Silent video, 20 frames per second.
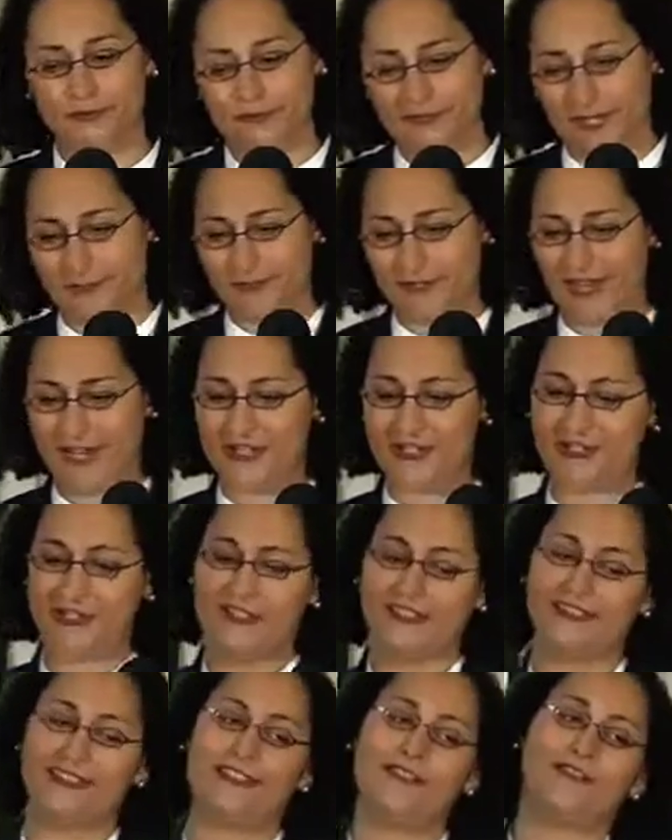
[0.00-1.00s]

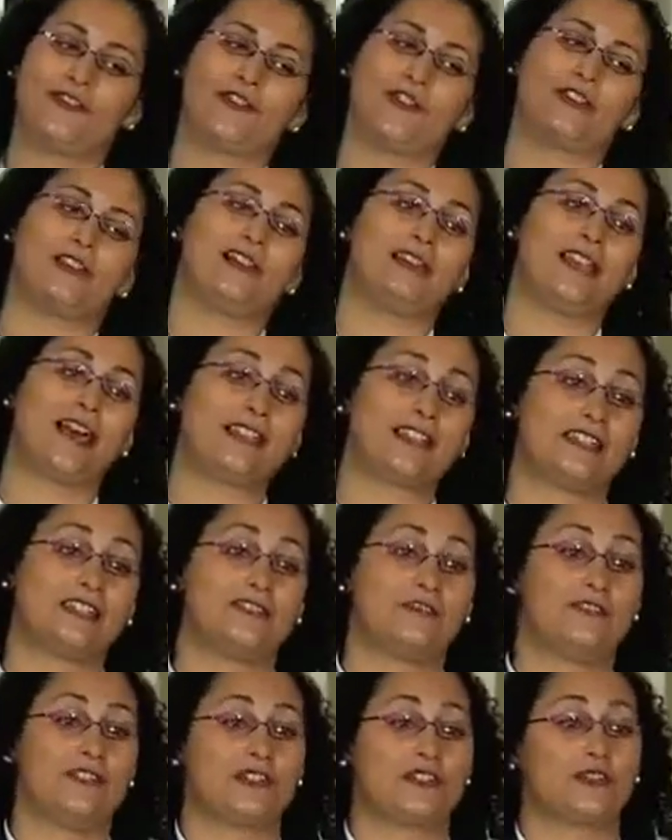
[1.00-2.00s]
temptation for elected
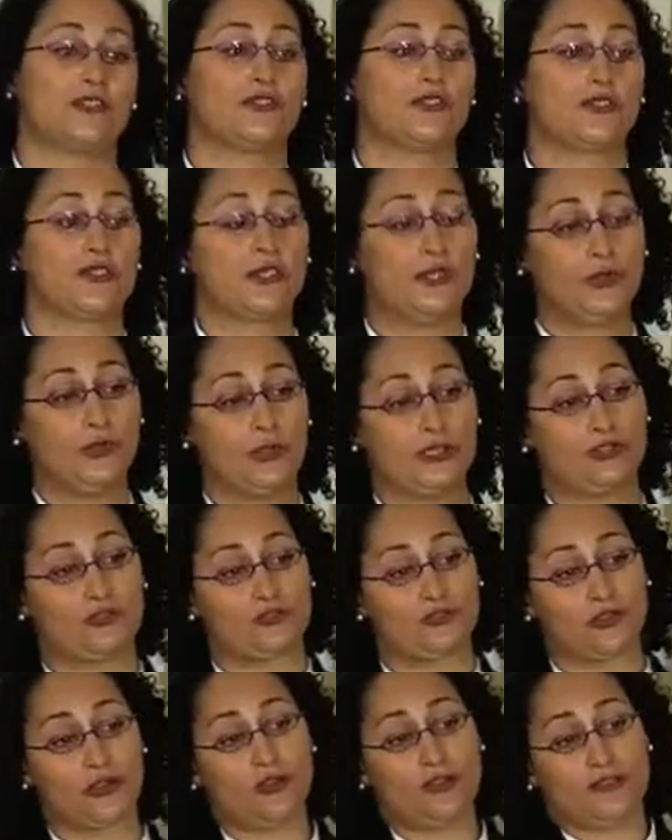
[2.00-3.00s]
officials who
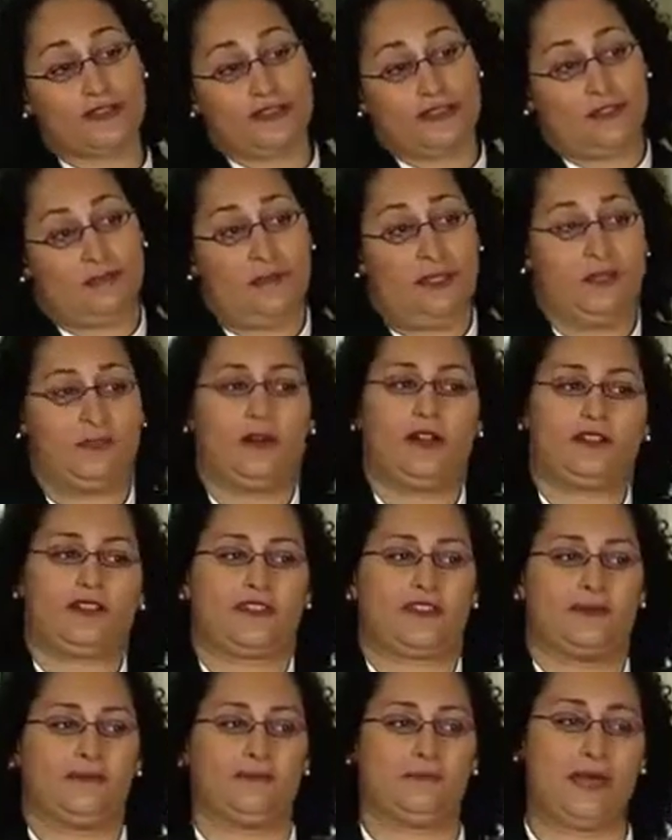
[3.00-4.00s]
control such big
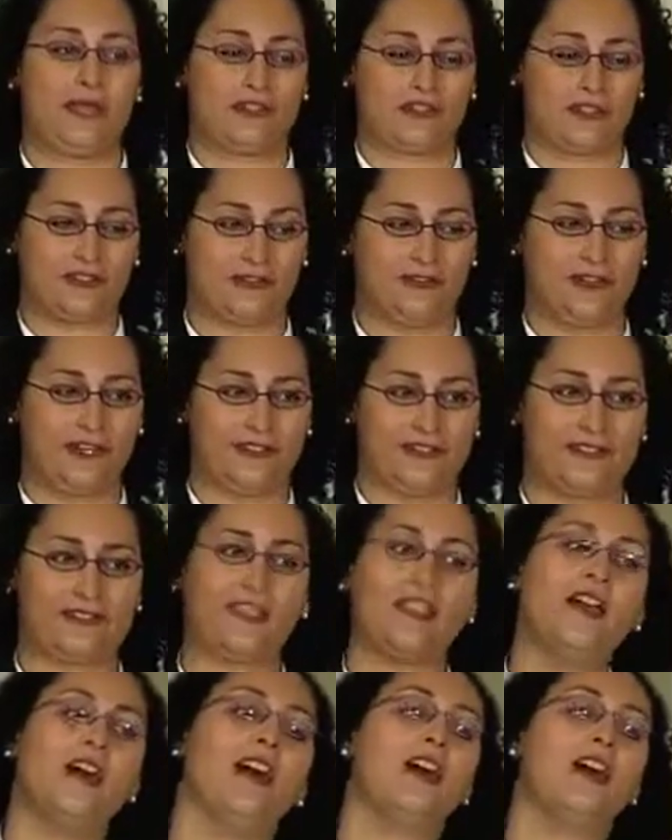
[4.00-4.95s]
pension funds